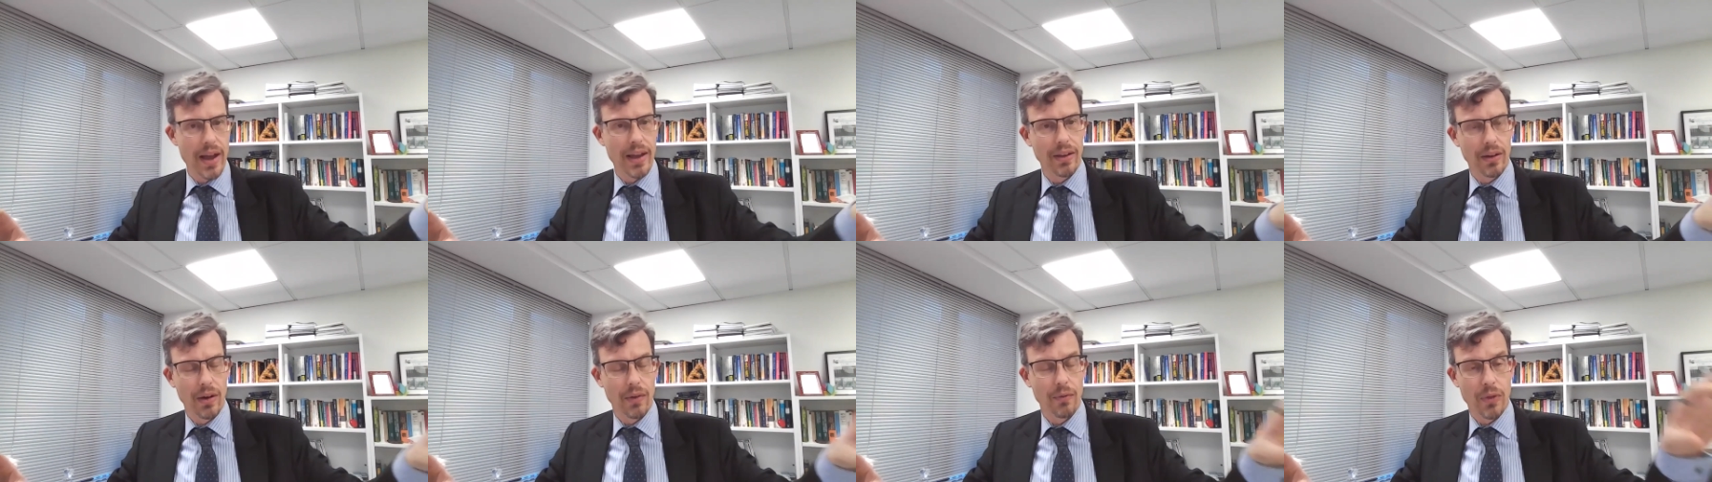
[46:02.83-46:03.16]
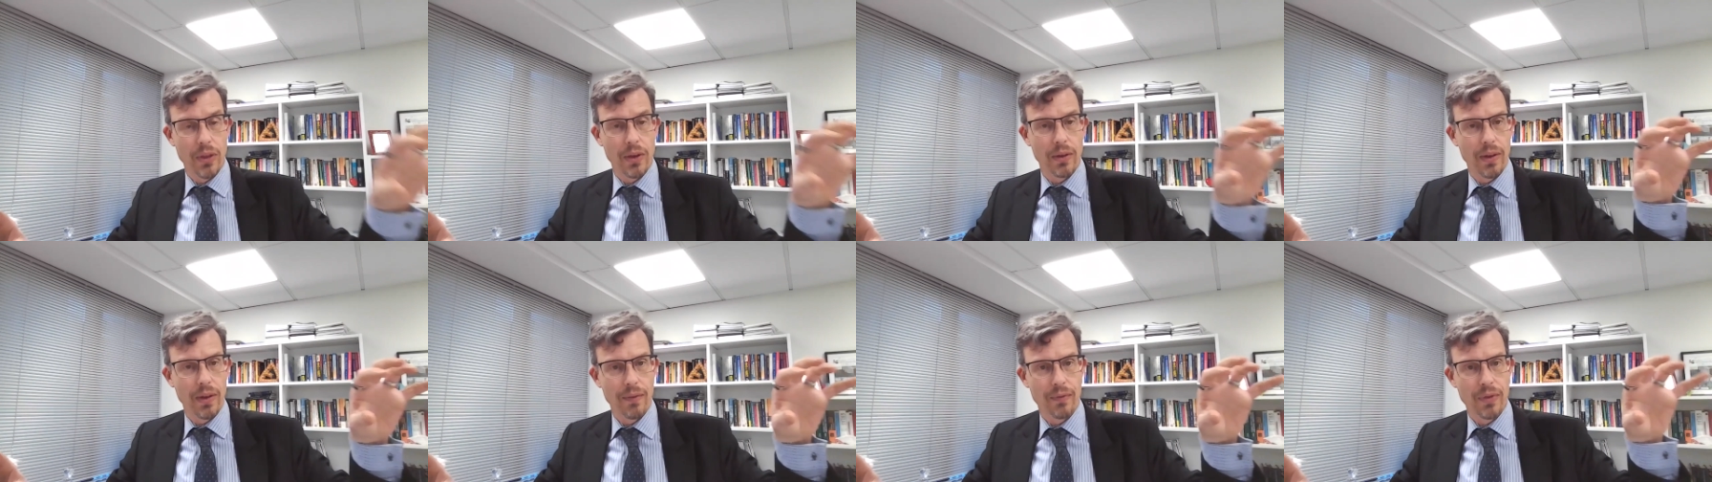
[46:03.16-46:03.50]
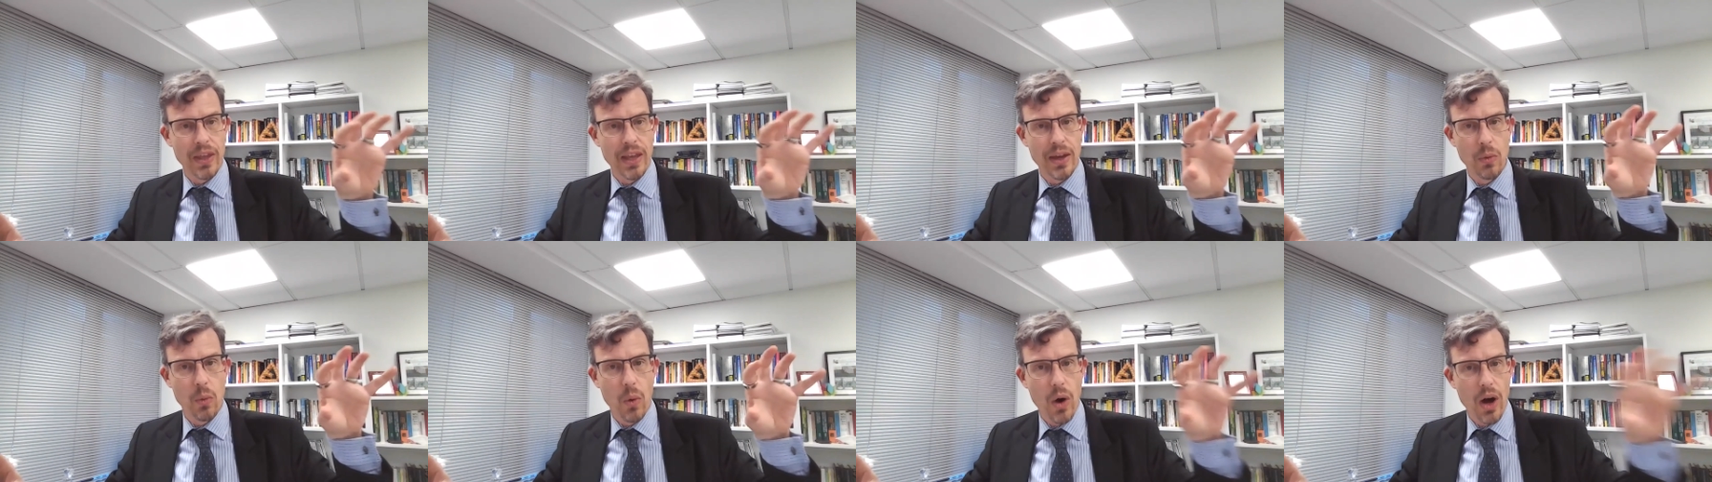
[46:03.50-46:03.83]

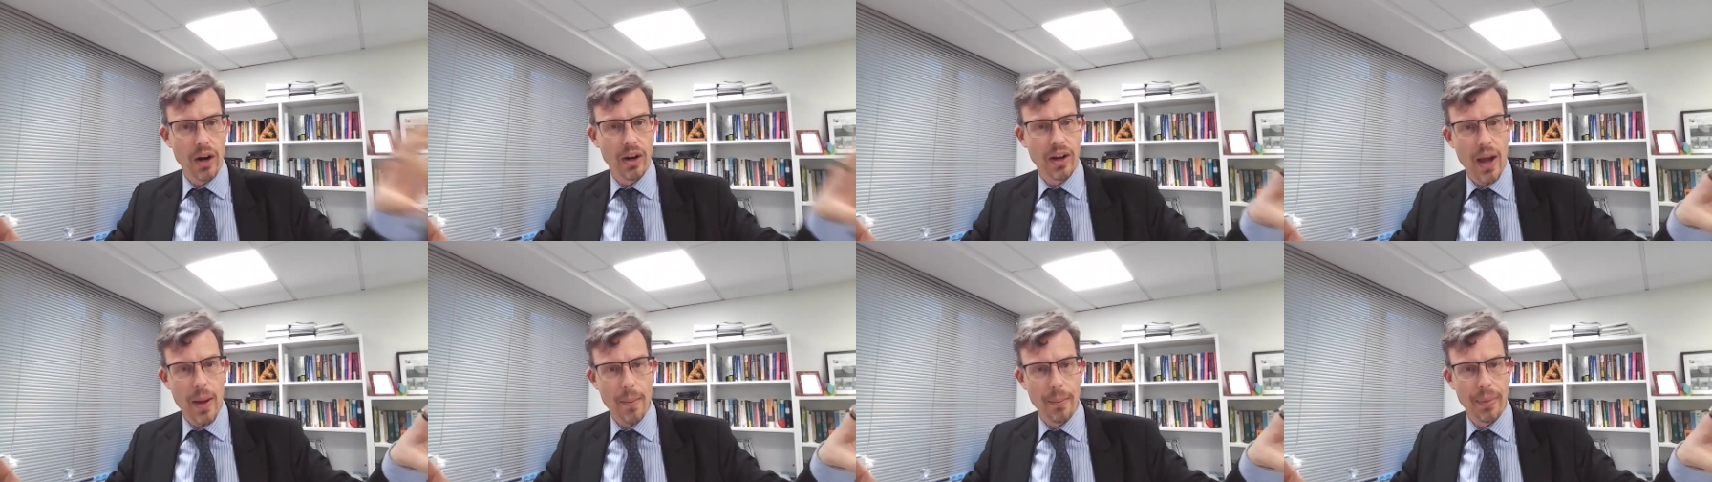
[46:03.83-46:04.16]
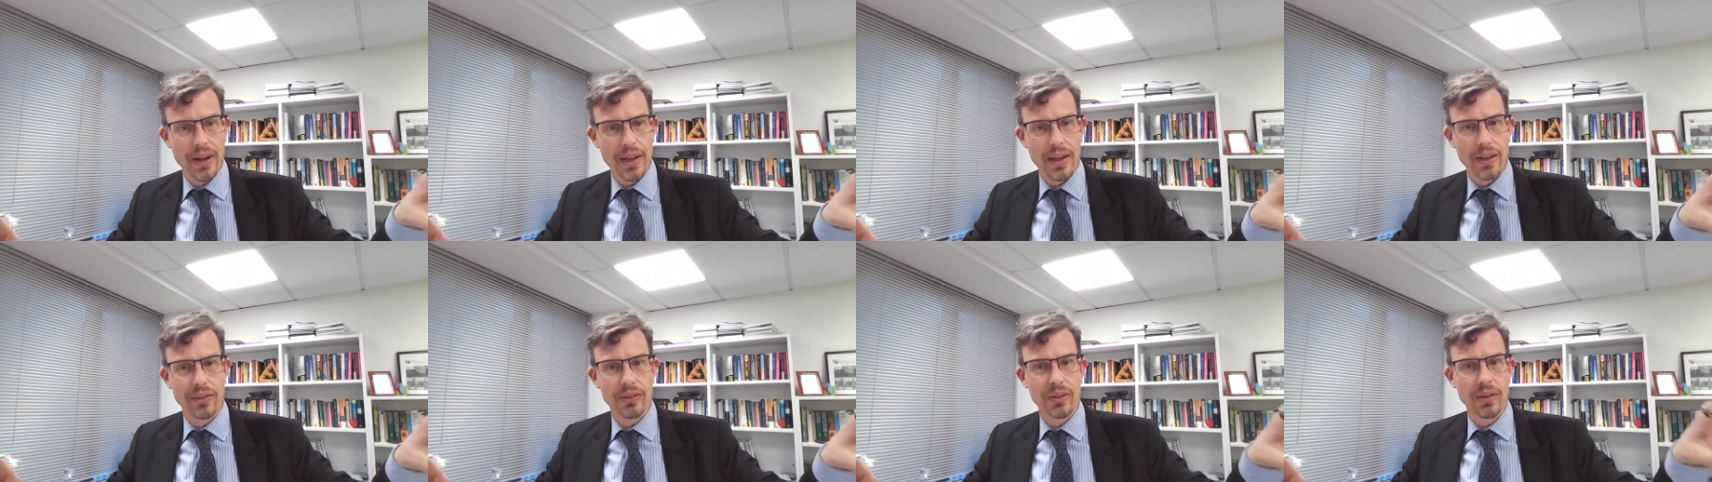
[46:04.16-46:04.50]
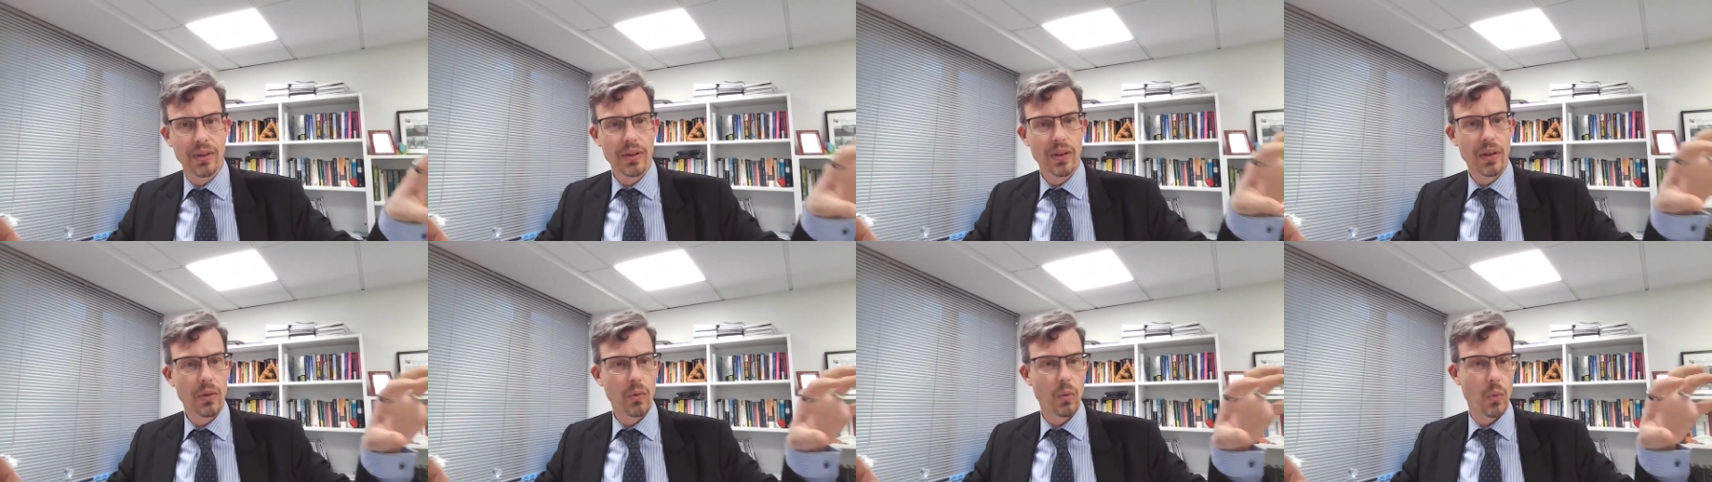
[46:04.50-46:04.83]
if the water
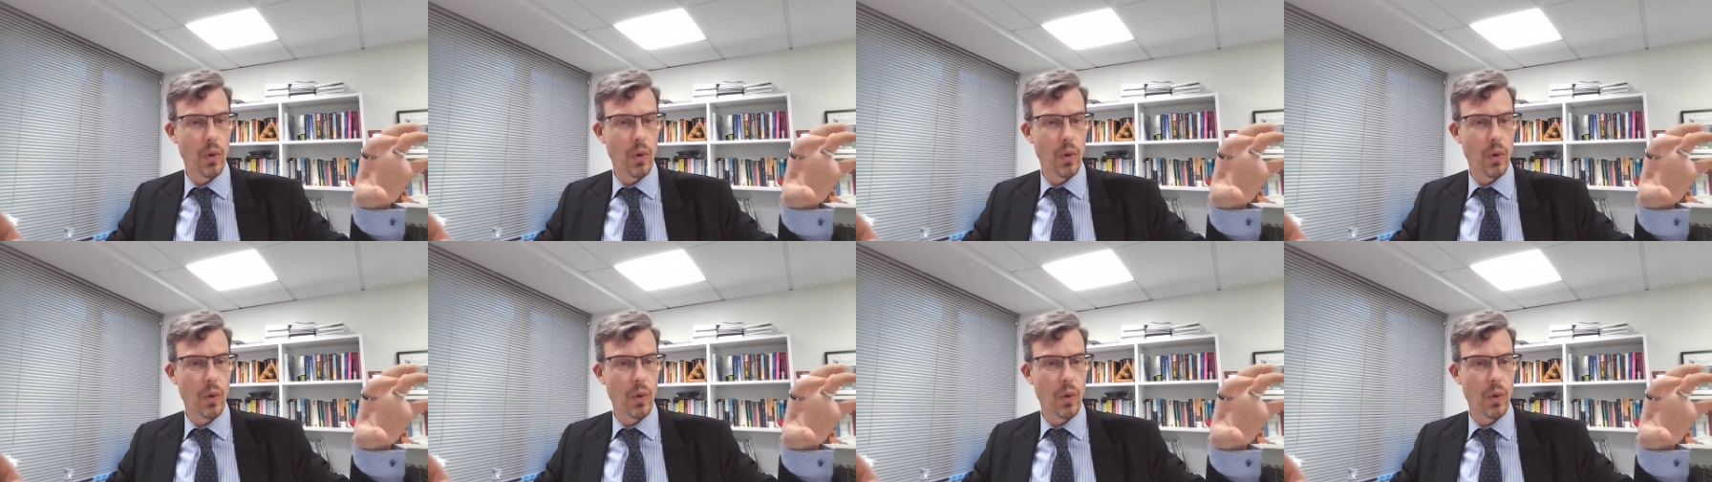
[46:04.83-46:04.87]
companies